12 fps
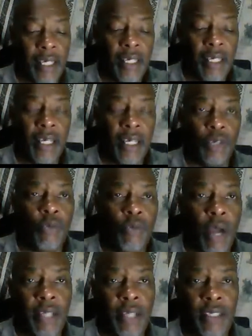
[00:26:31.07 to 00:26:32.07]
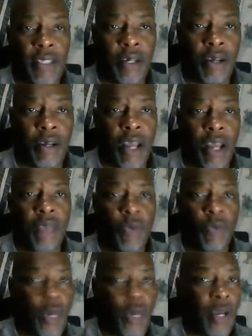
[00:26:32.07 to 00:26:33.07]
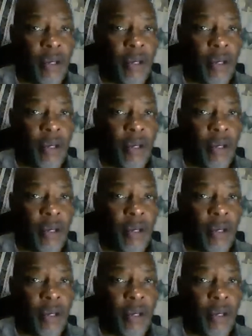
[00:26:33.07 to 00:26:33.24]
and new markets are everywhere.